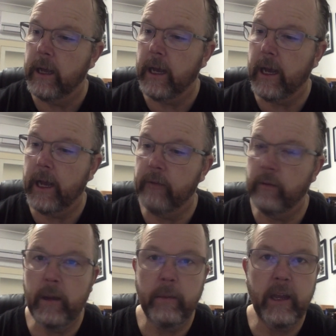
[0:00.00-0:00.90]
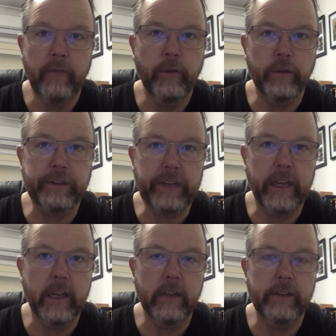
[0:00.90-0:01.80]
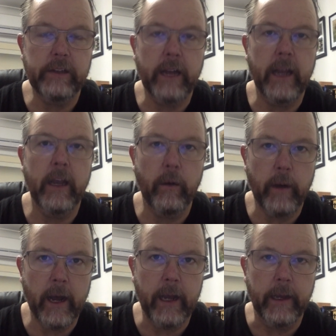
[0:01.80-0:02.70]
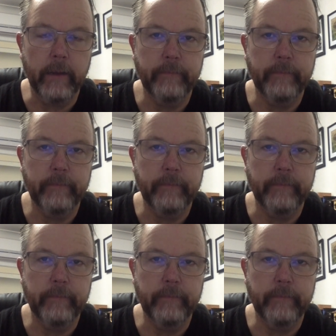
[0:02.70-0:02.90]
and remember, if you're sick, stay away.